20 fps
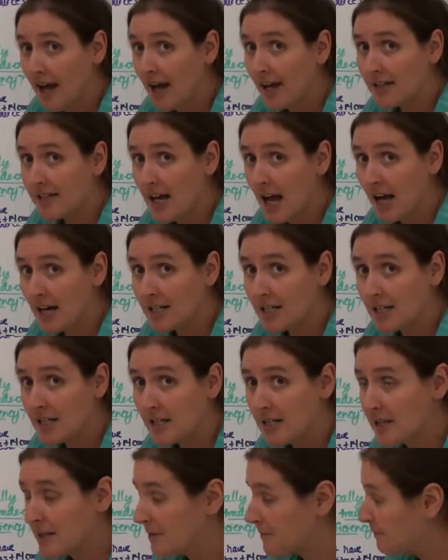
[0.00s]

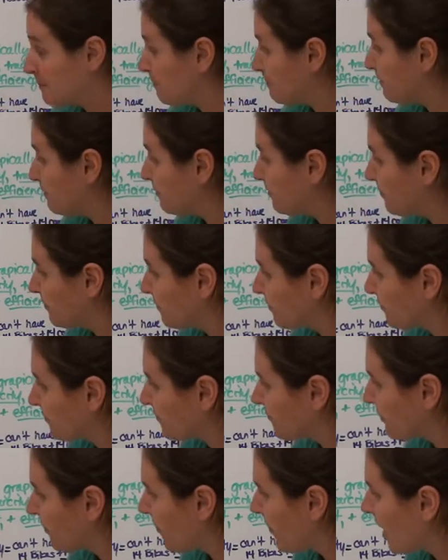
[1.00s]
x-axis,
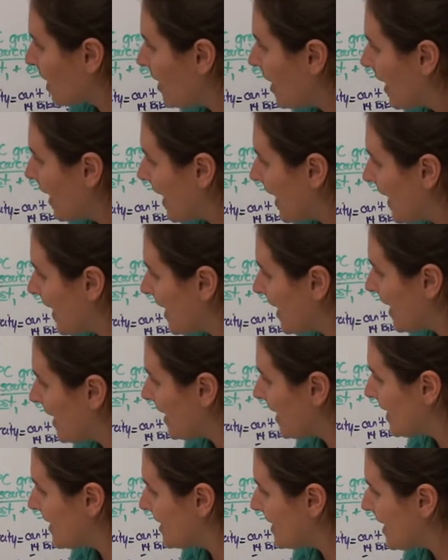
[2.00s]

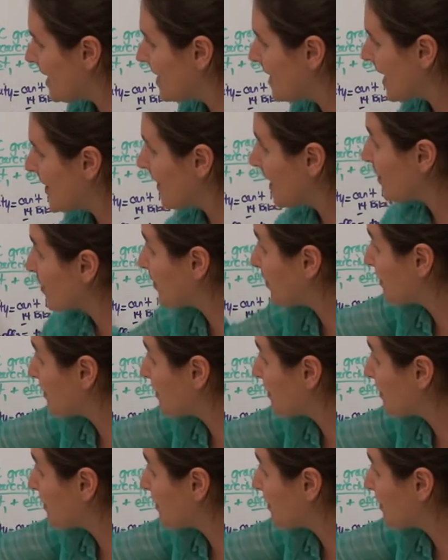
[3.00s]
and then they